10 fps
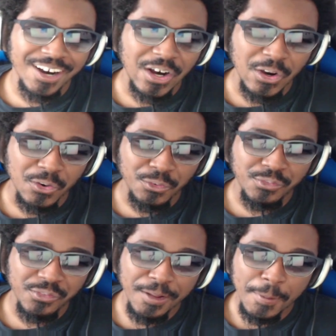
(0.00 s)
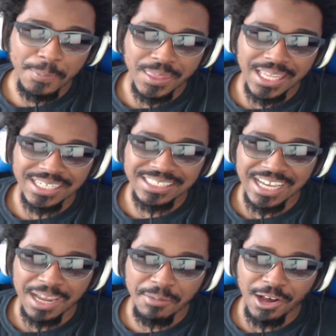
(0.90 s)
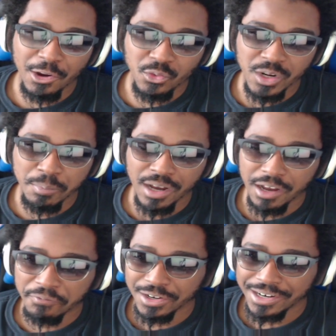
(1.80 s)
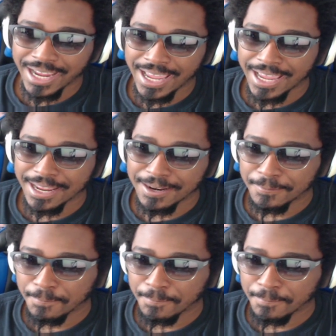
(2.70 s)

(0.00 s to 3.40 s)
oaf. Next time, I'll rip off your head.